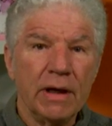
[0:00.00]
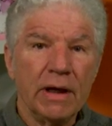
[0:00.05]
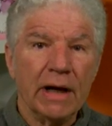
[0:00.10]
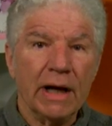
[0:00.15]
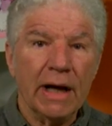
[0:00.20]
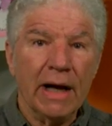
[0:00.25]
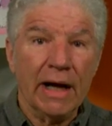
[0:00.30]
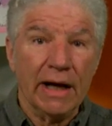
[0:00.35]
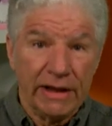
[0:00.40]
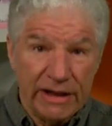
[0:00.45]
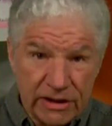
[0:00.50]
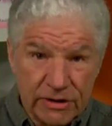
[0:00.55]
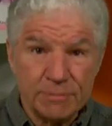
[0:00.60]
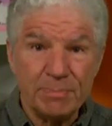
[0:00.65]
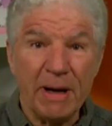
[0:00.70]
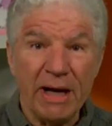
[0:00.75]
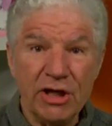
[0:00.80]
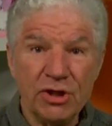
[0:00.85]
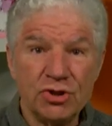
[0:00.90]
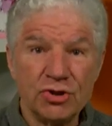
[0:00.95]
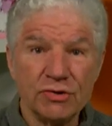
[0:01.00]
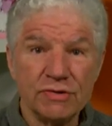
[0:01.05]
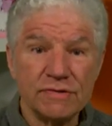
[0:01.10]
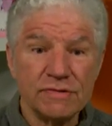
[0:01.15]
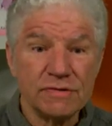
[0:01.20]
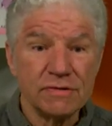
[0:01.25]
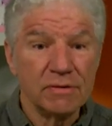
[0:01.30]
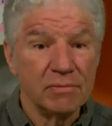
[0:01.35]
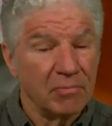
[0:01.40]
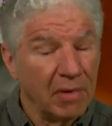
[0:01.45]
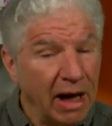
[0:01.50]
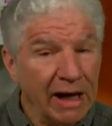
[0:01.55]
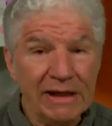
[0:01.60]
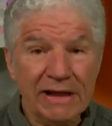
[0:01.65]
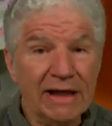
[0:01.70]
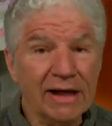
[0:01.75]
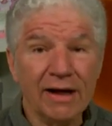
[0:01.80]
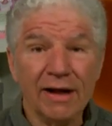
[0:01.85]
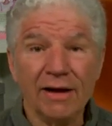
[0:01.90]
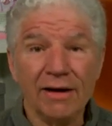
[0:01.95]
uh, his patients? I
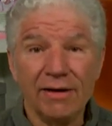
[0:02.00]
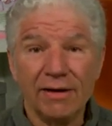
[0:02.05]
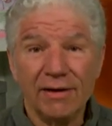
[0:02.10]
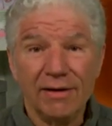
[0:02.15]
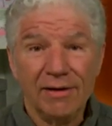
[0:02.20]
did it.